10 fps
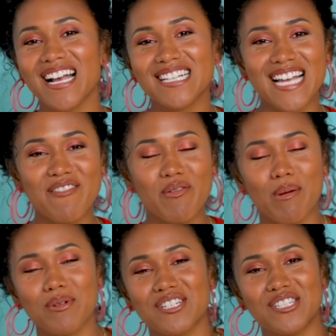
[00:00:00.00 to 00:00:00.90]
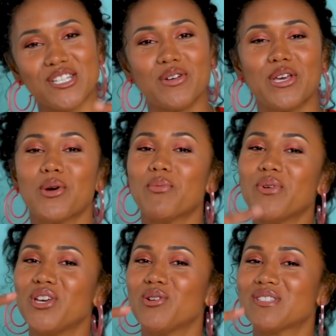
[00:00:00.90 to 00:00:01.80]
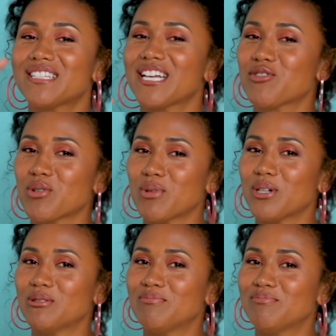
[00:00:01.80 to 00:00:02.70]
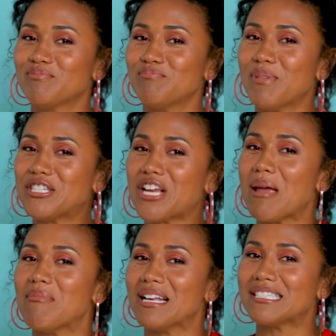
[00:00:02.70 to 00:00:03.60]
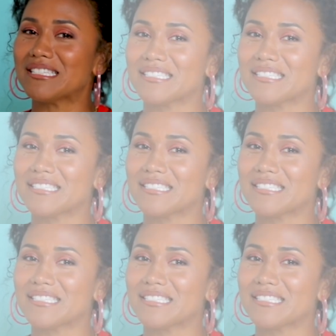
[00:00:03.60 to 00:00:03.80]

next time, remember to do you, be you, and stay true, boo. Be shameless.